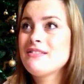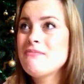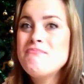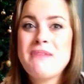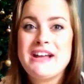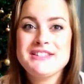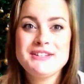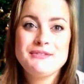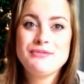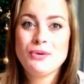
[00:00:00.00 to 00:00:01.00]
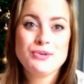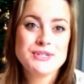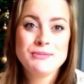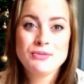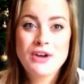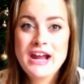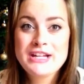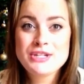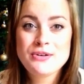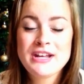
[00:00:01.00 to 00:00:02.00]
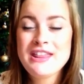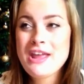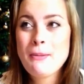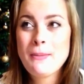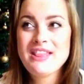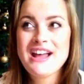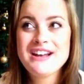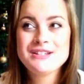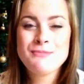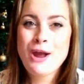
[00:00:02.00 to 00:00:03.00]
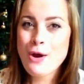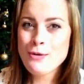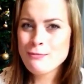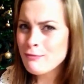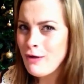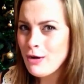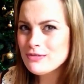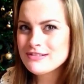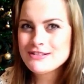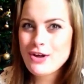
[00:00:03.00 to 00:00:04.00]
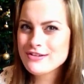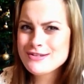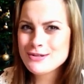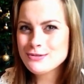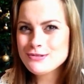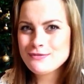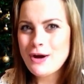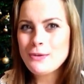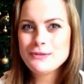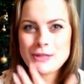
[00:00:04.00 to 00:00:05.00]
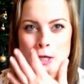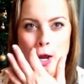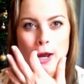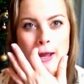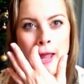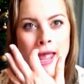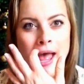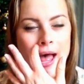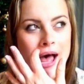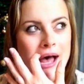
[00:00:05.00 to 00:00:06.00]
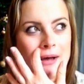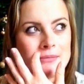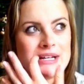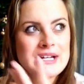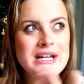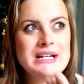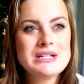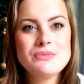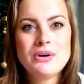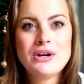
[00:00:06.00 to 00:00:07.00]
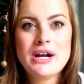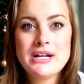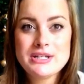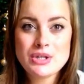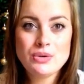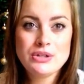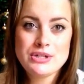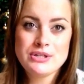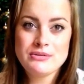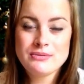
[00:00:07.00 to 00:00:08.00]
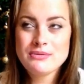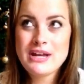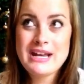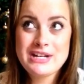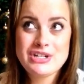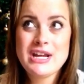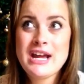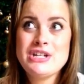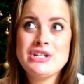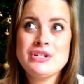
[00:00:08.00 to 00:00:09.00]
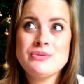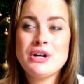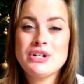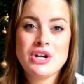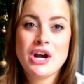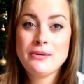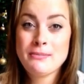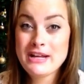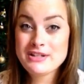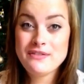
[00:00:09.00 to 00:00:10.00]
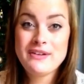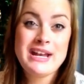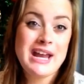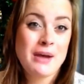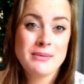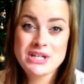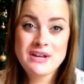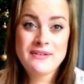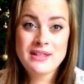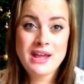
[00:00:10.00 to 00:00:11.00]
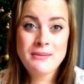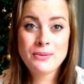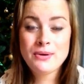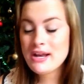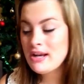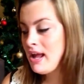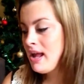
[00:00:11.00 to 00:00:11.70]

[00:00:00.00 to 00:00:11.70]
massive awesome grades or anything, but that is my own fault, not the school's fault. It is what a school is, and education is what a child makes of it and how much effort they put in.